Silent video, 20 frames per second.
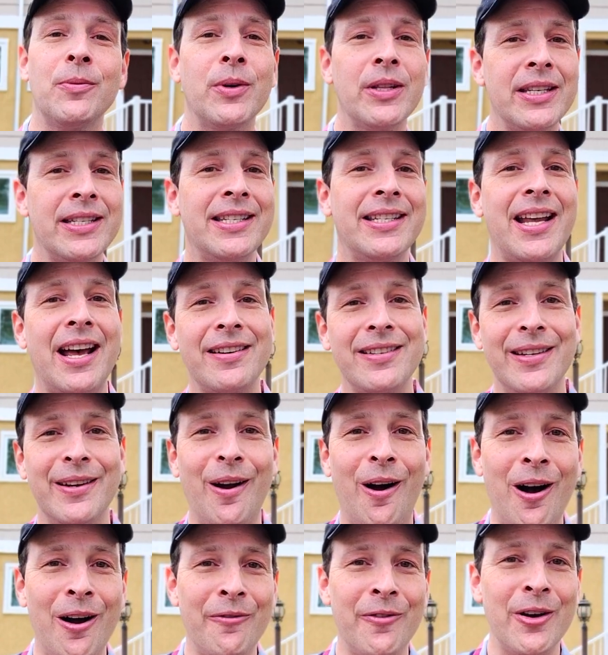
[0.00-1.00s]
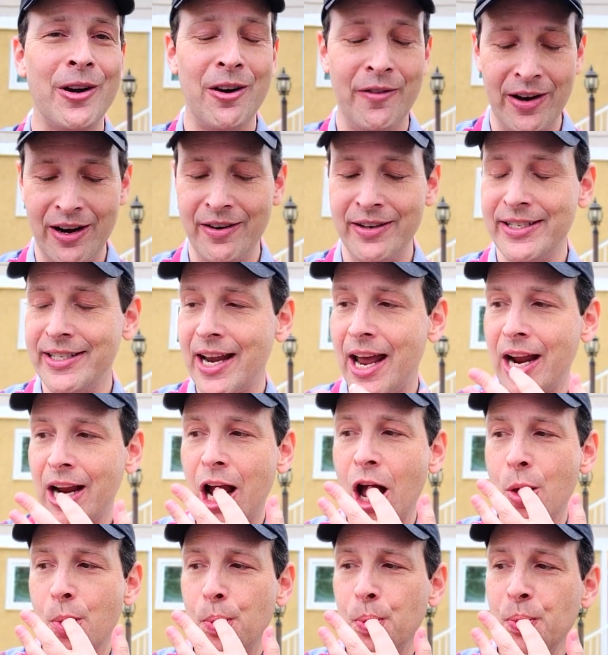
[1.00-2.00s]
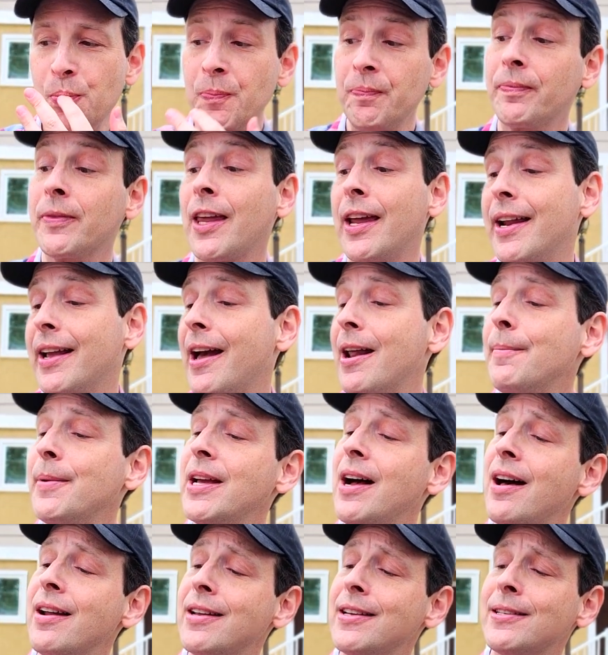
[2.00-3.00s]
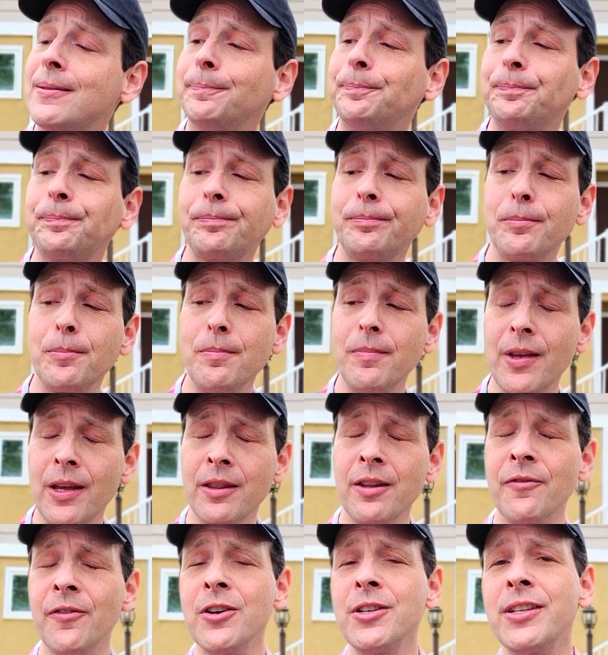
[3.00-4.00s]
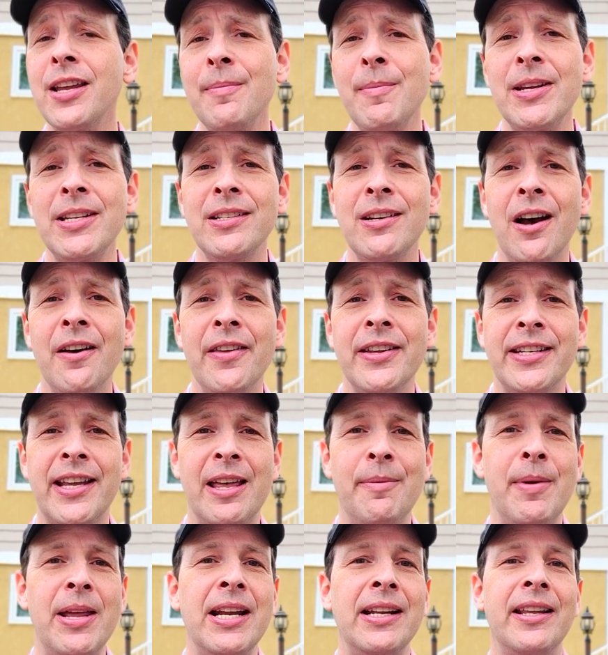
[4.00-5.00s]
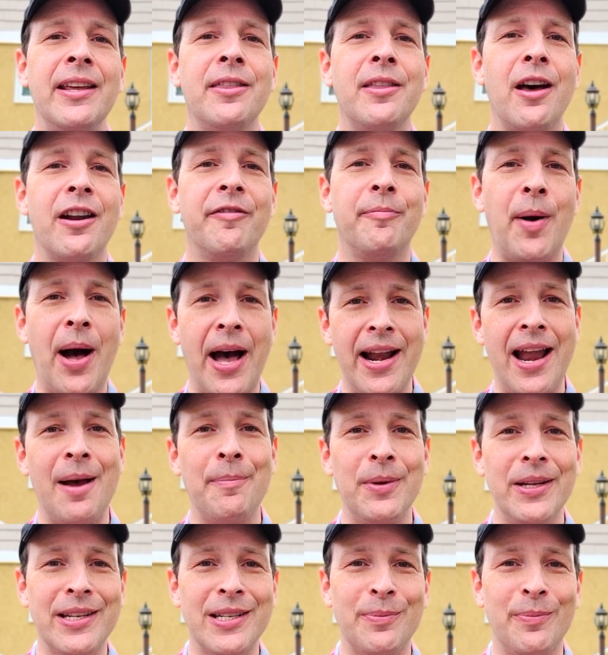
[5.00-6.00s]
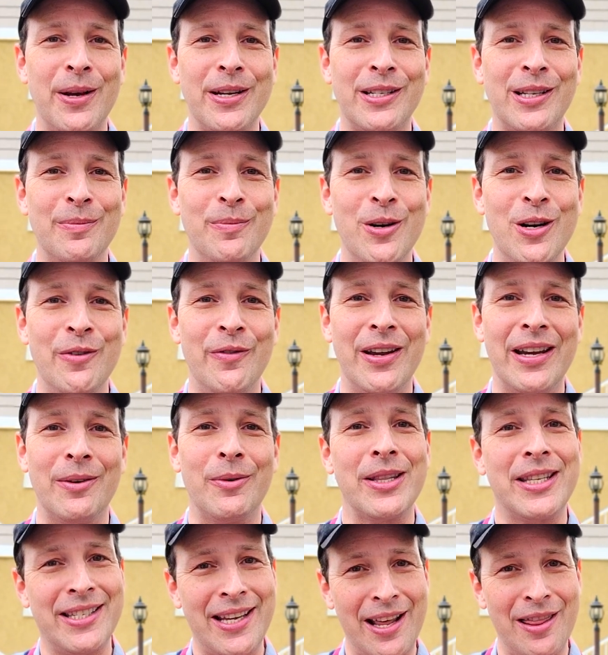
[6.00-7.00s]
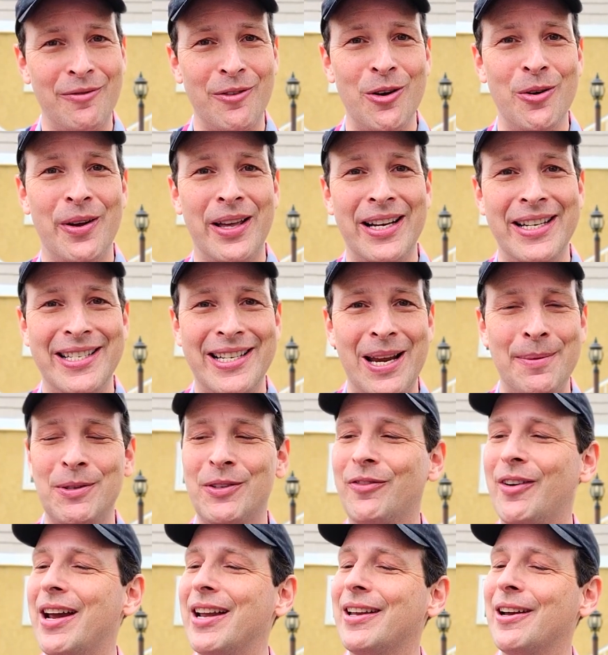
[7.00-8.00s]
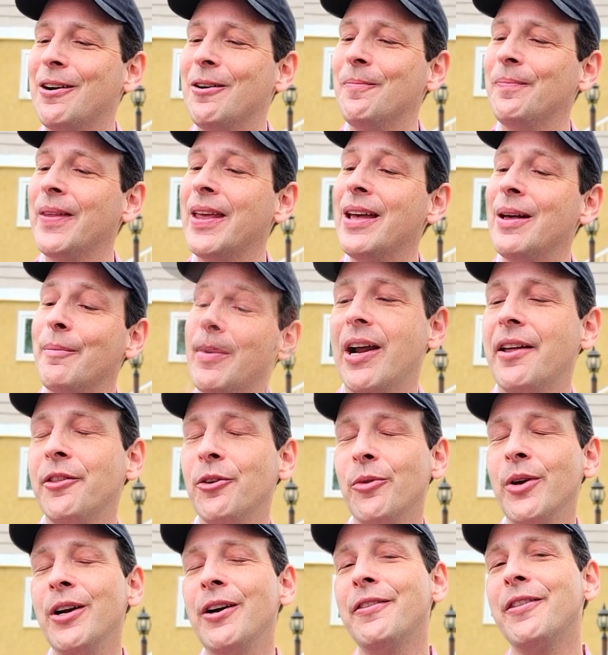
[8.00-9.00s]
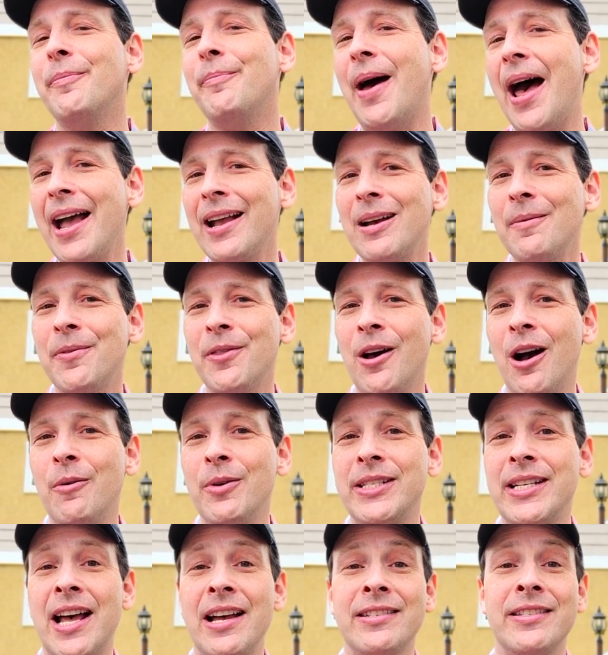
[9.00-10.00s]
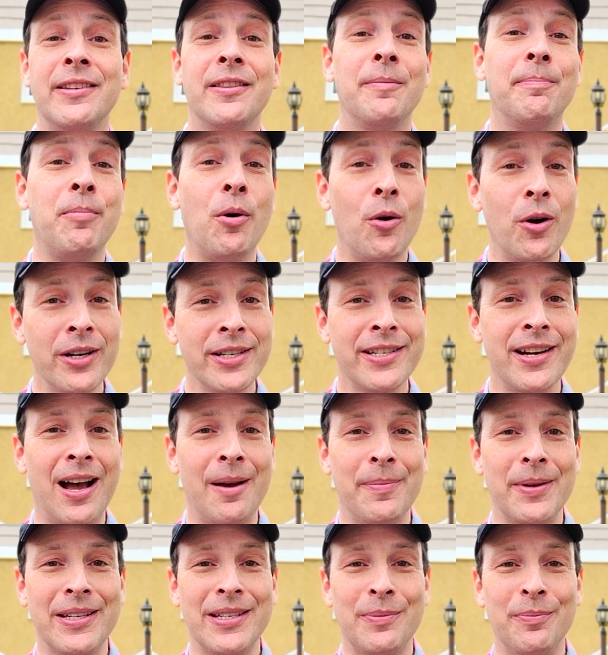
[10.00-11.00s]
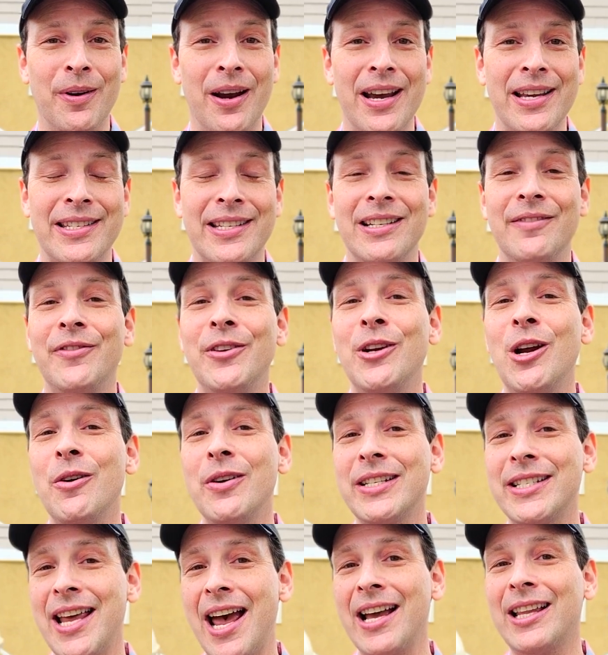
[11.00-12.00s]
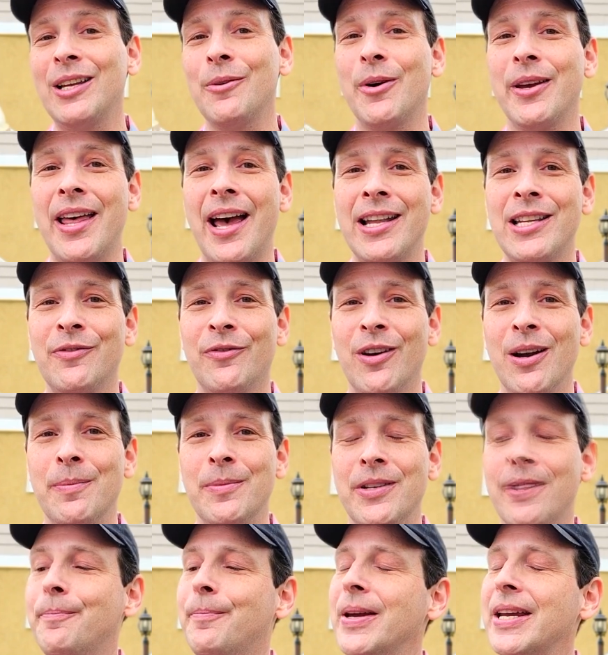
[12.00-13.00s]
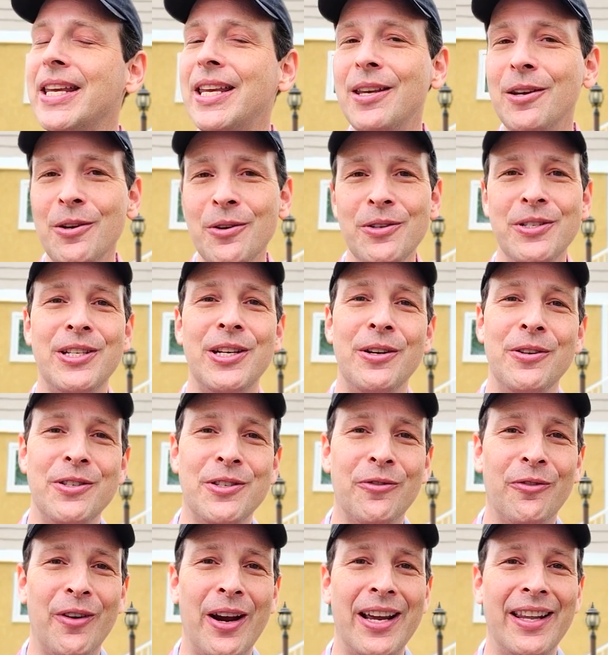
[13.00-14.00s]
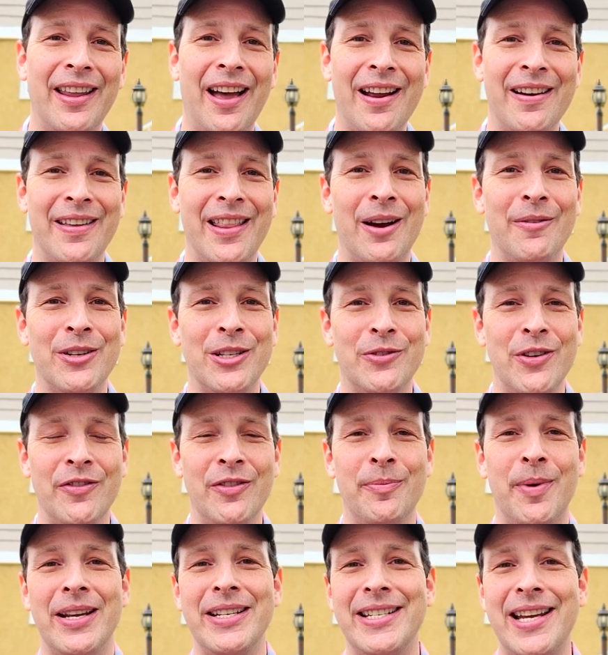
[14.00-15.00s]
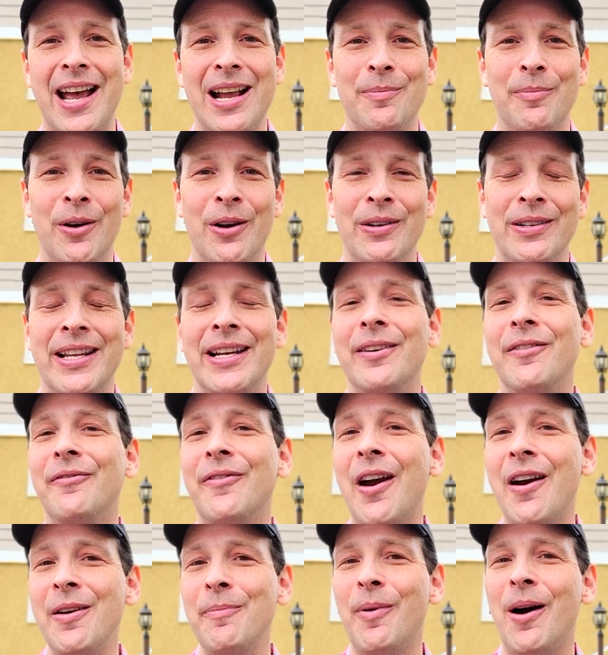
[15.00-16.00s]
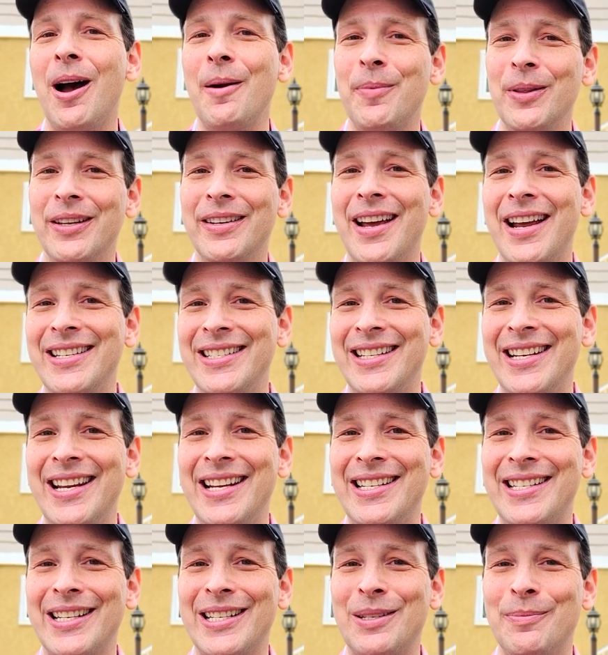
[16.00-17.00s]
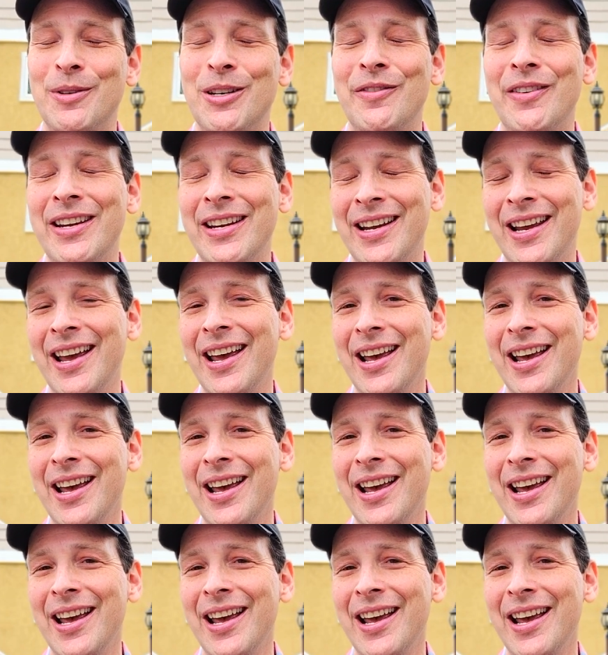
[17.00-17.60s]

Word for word: of what this is actually offering over here at Jack. And I gotta be honest, the first time I saw this, I immediately thought of Pineapple Express the movie with Seth Rogen and James Franco. But on the reel, the backup thought was actually the Pork Chop Express. And if you know exactly where that's from, the big, huge, huge Freightliner that was driven by Jack Burton in a very popular nineteen eighty-six movie,